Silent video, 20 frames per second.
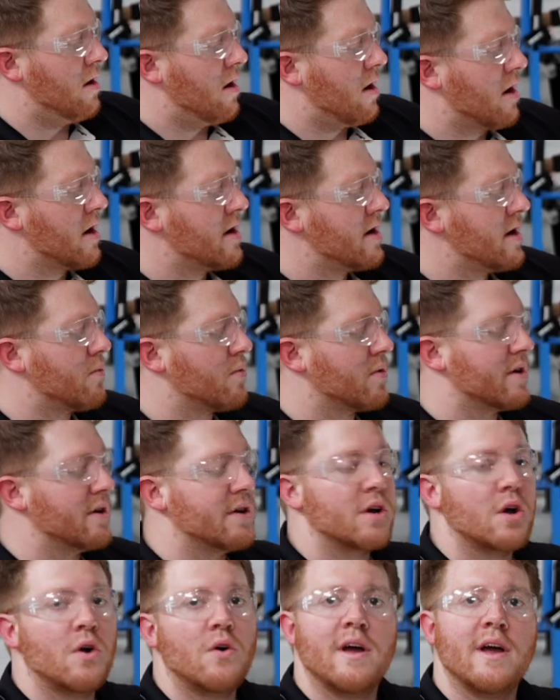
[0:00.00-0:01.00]
All right, now we're
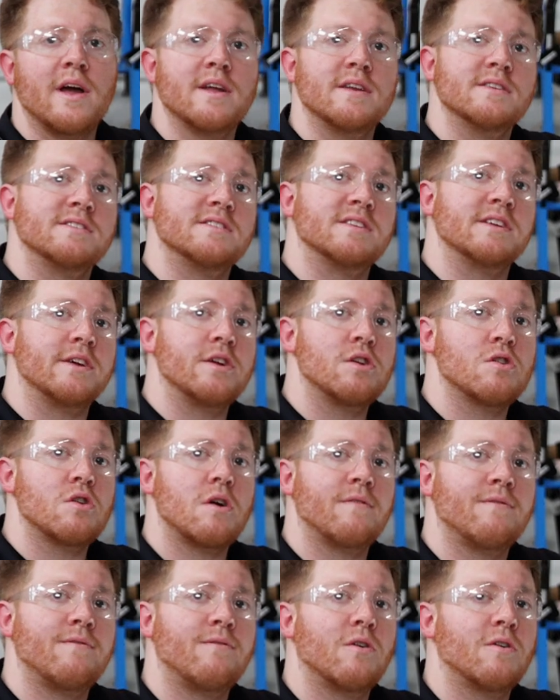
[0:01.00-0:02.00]
gonna go ahead and secure
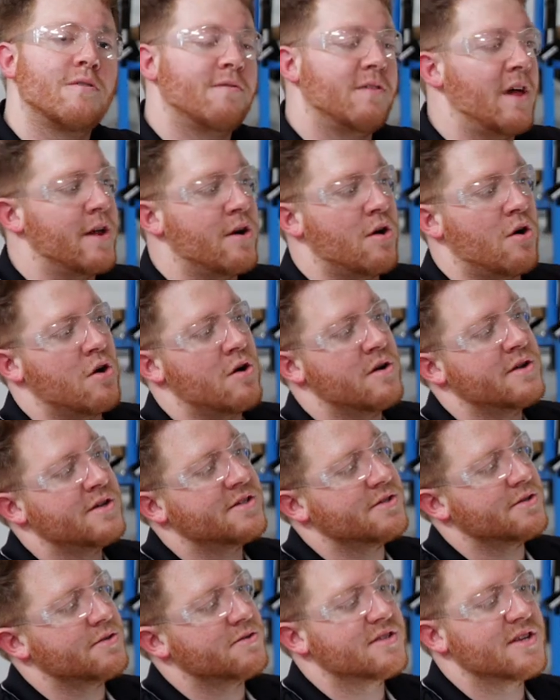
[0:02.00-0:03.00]
our four flat
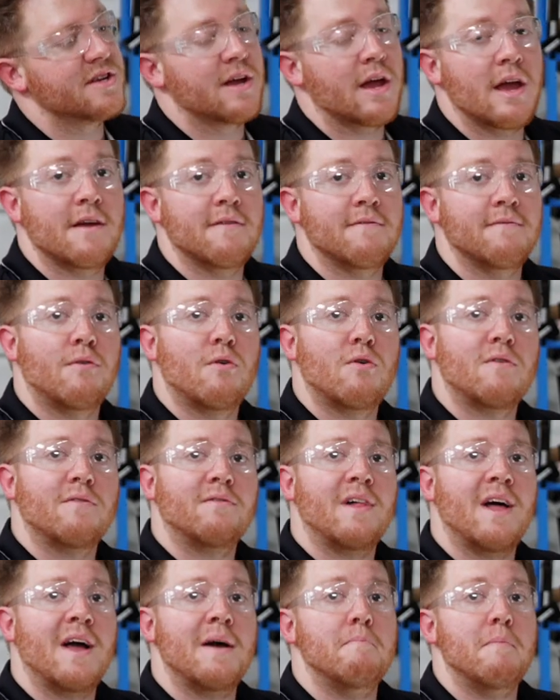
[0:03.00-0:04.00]
harness using a four
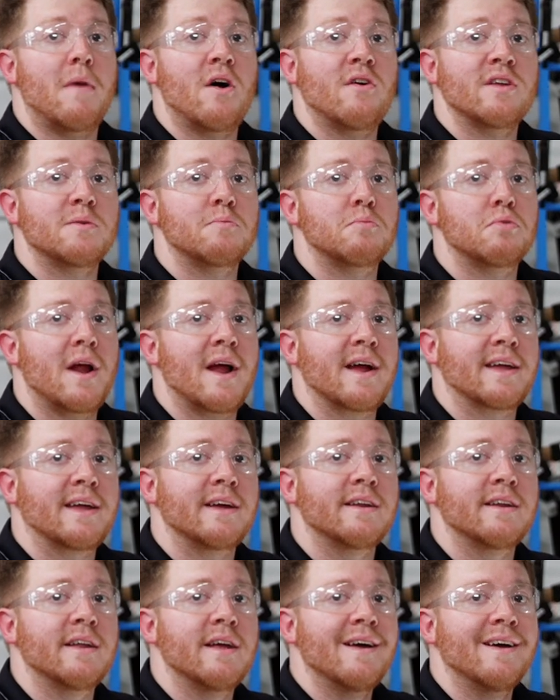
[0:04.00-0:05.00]
flat mounting
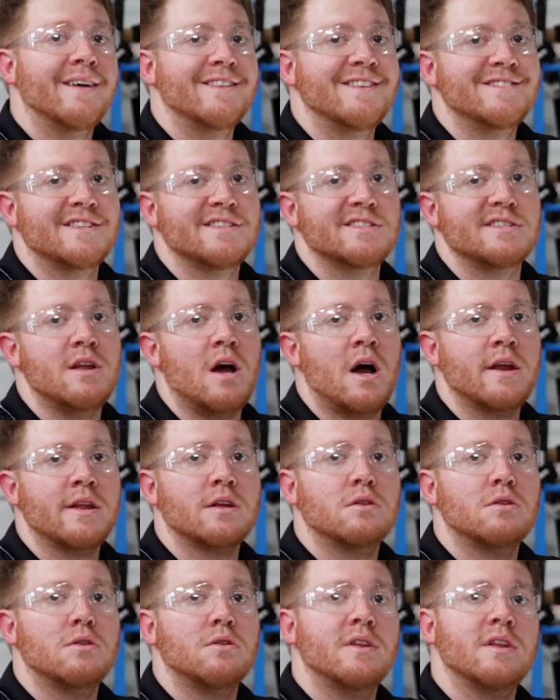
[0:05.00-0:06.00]
bracket. This is not
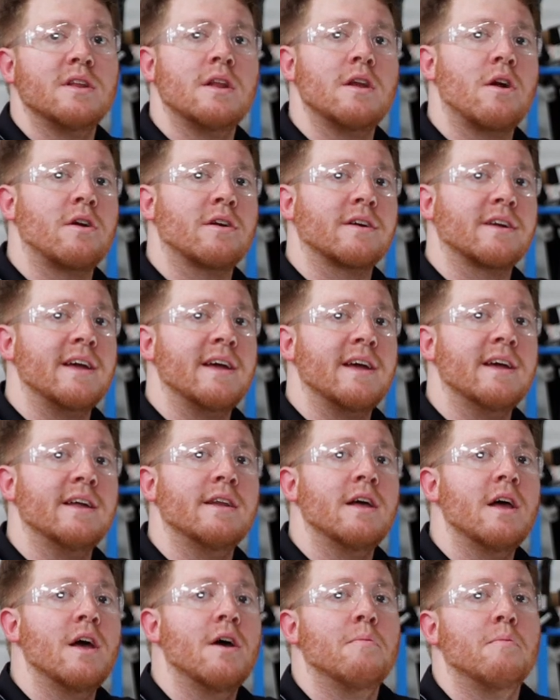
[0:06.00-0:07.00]
included in our kit,
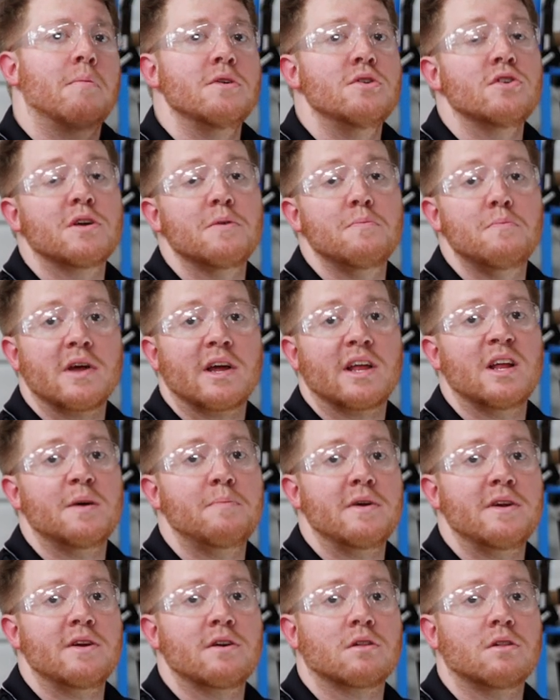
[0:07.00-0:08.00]
but you can pick it
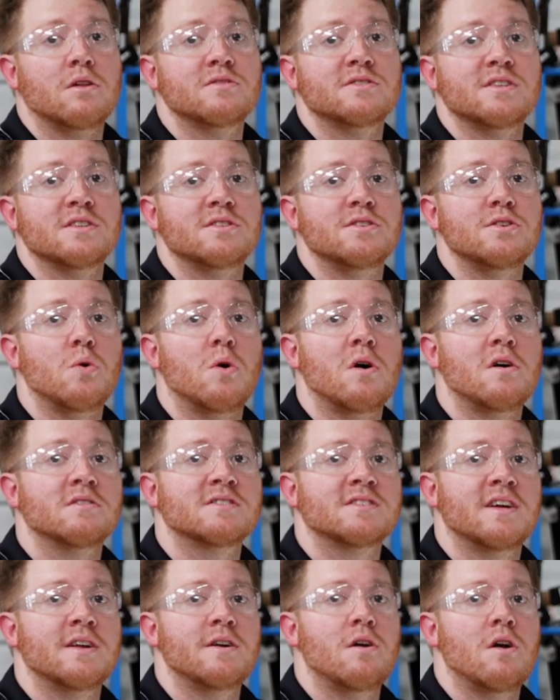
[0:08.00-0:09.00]
up at your closest U-Haul
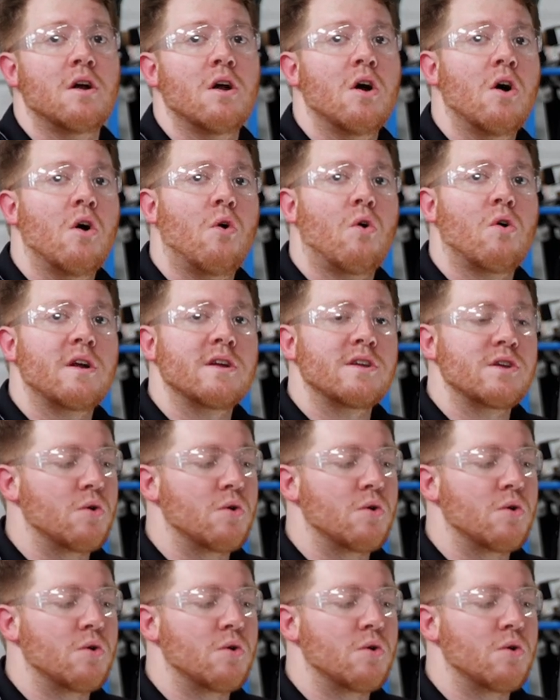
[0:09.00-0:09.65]
center or at